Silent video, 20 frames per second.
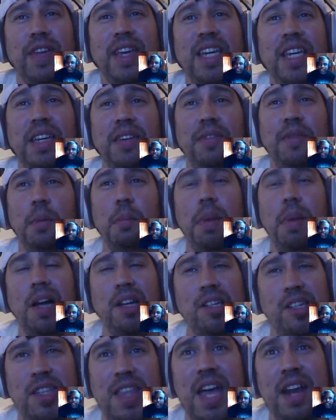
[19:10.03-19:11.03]
He even
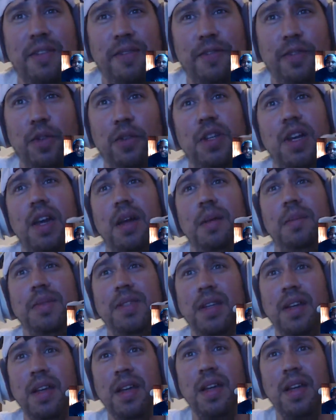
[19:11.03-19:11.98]
botched that a few times.